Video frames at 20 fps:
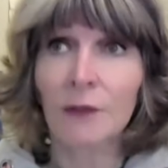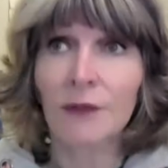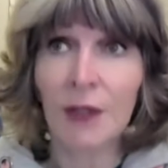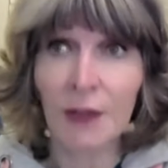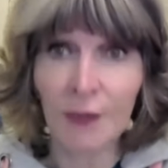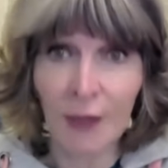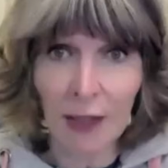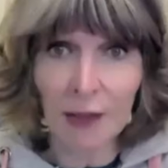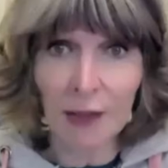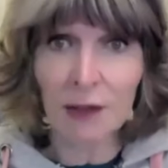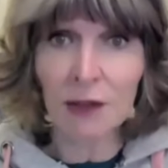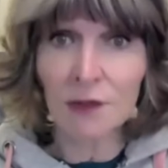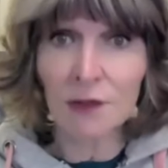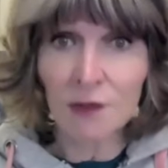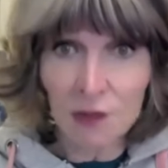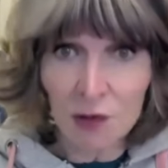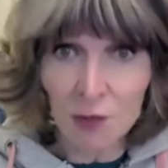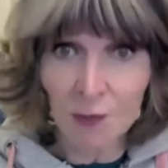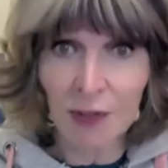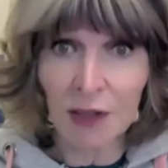then that
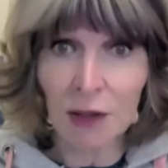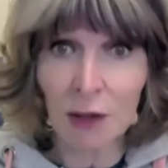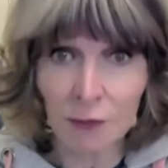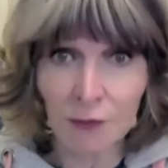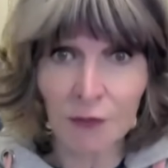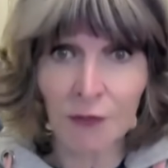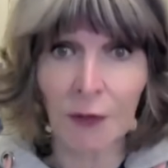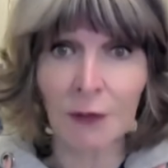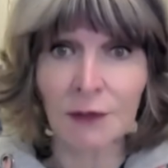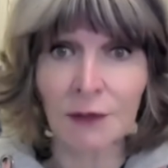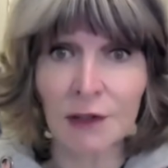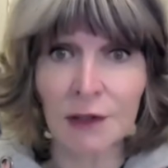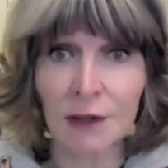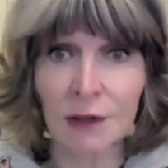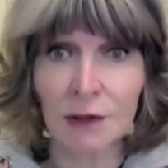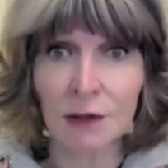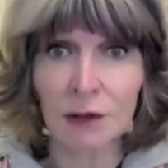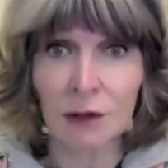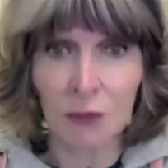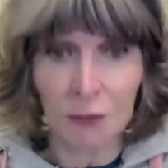needs to be
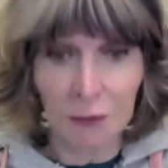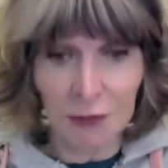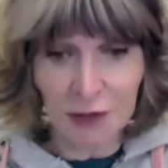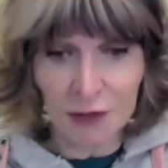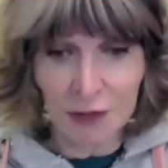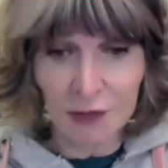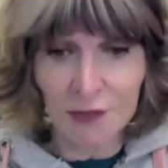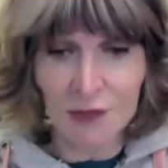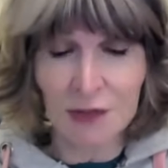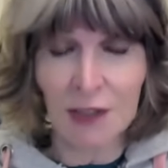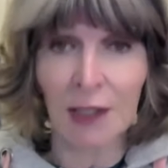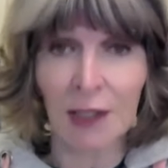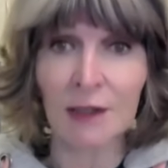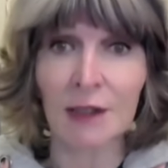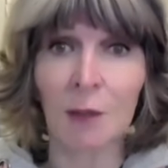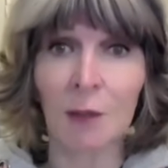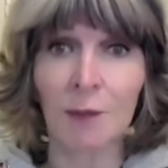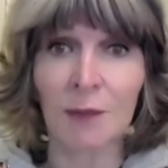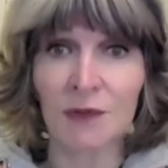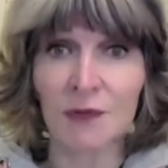confronted. You need to stand
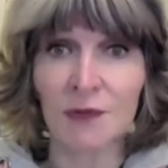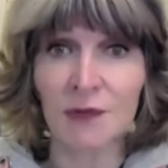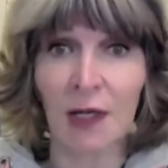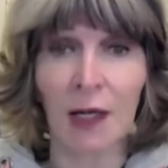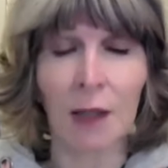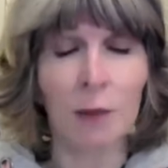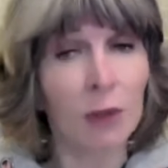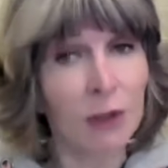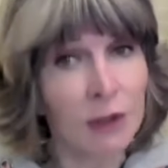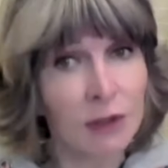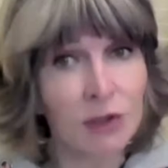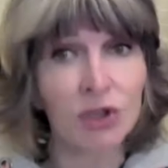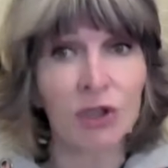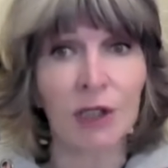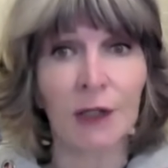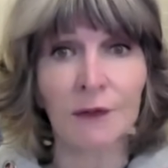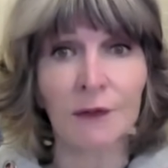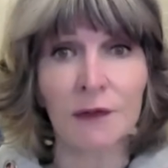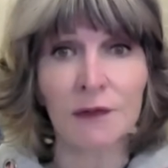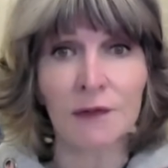up and say, I'm going to
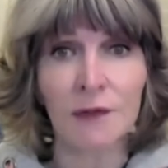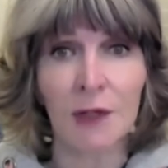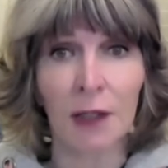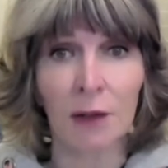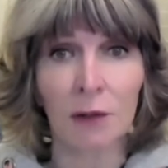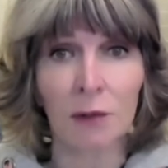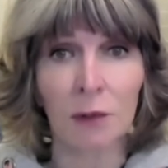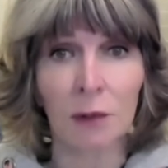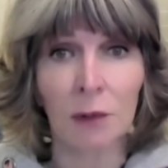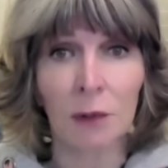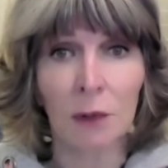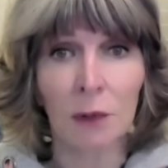check this out.